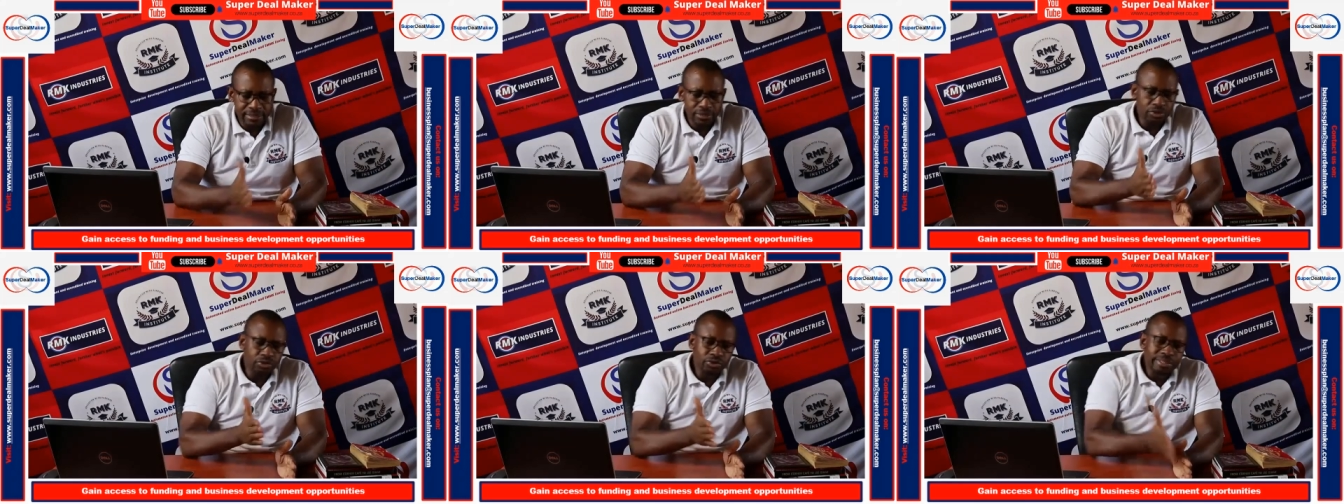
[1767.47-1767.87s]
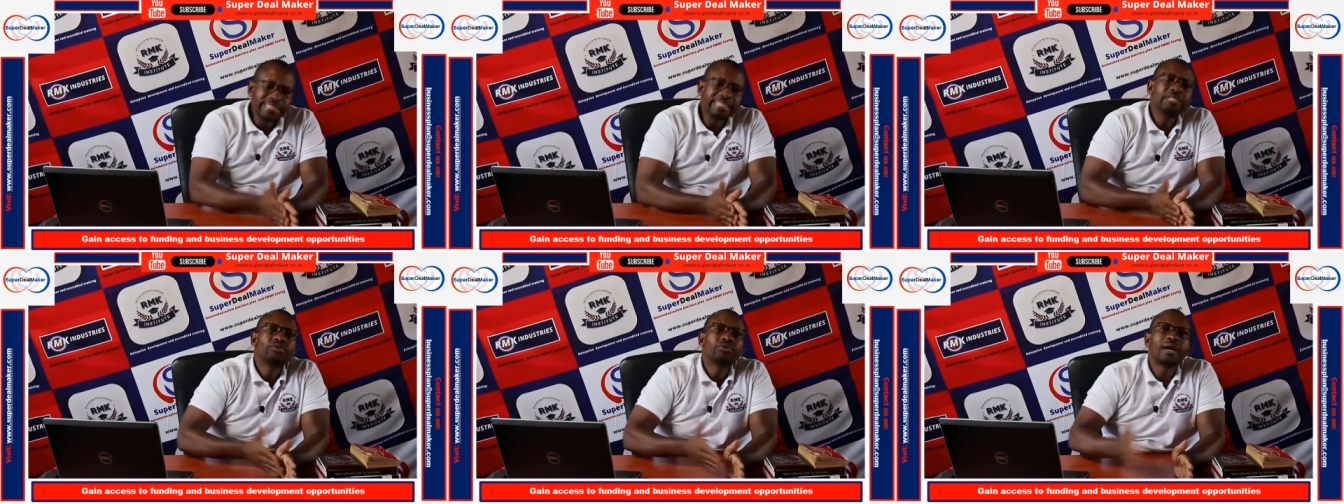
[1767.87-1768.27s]
you
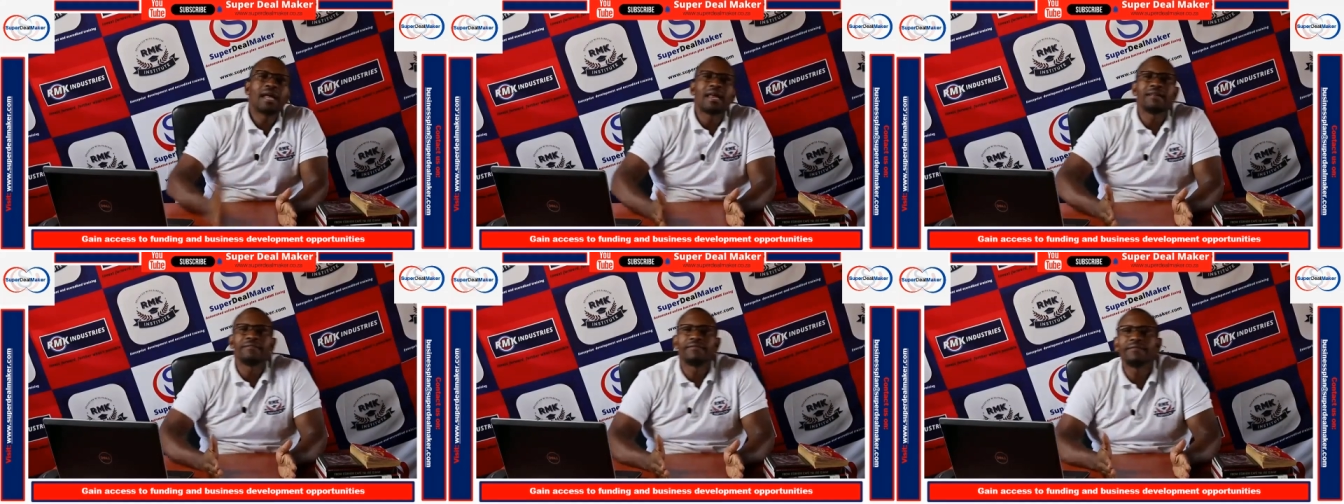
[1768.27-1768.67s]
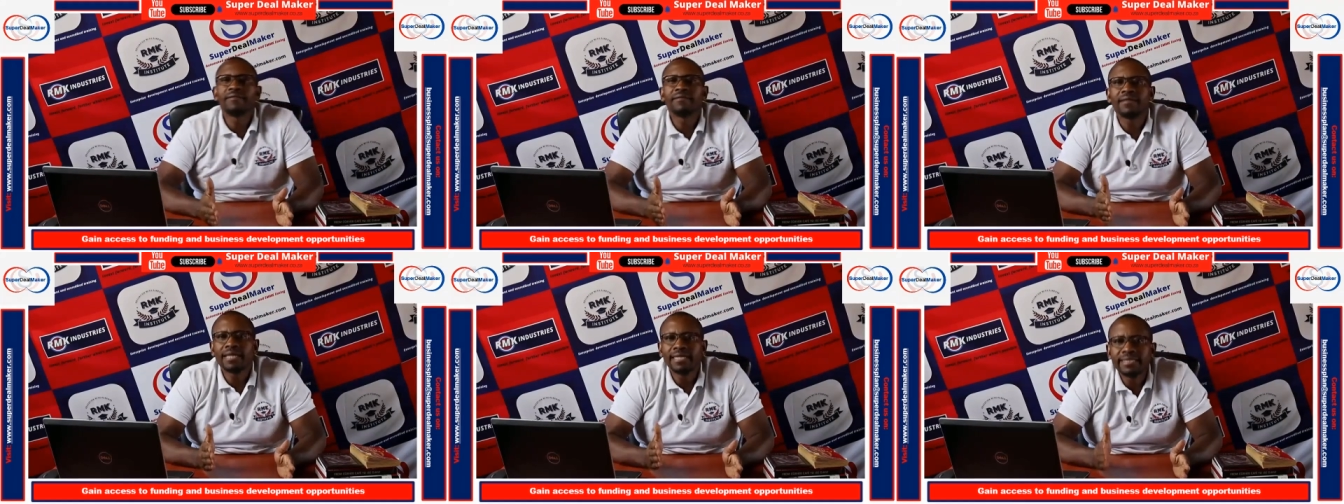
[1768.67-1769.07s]
need to have
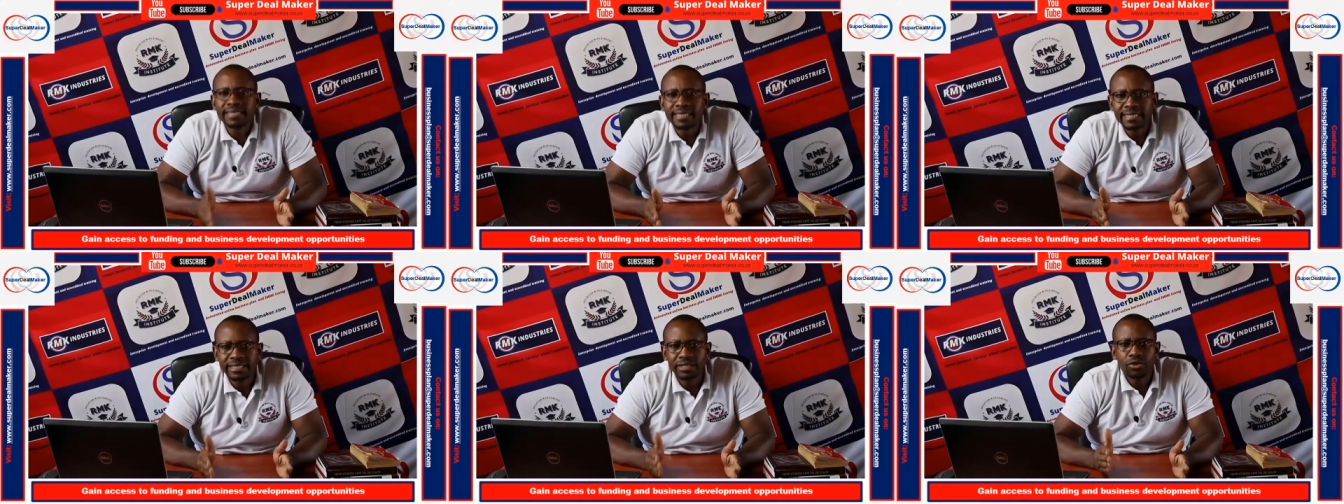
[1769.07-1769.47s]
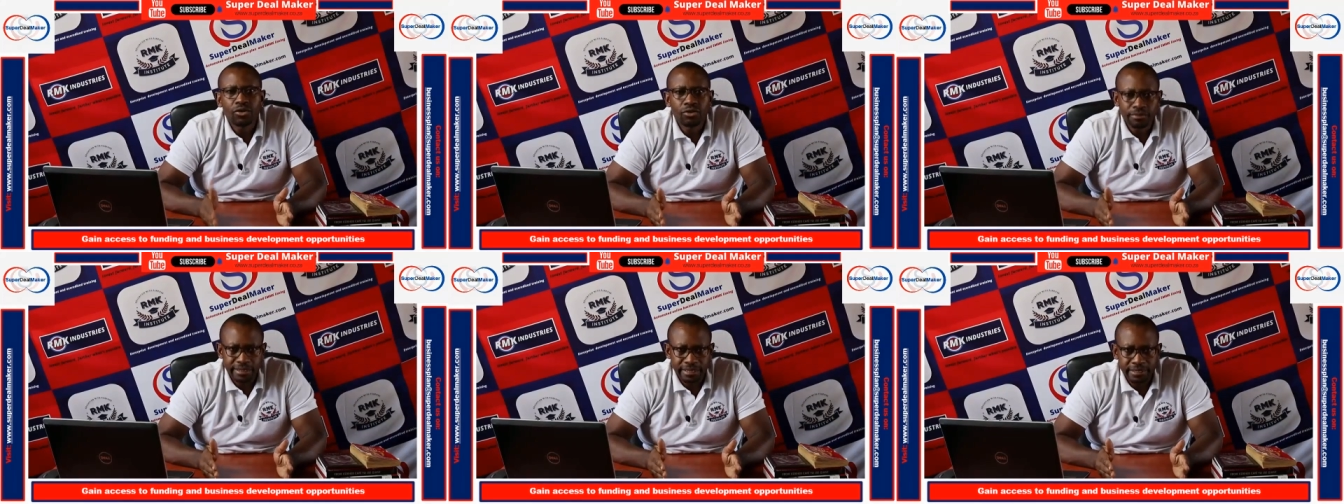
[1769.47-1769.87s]
a training
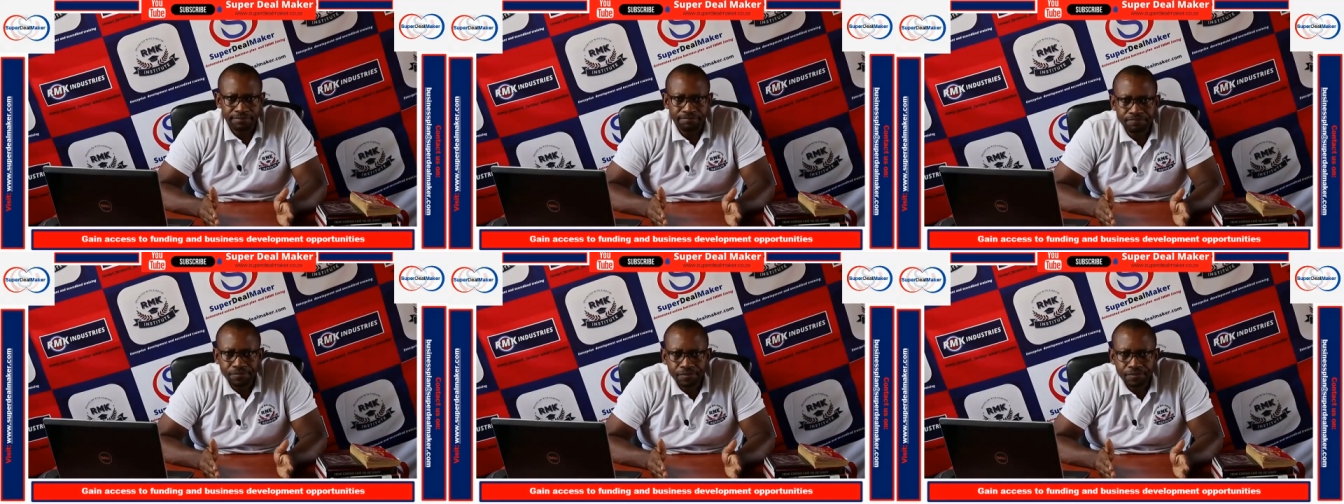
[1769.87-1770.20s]
committee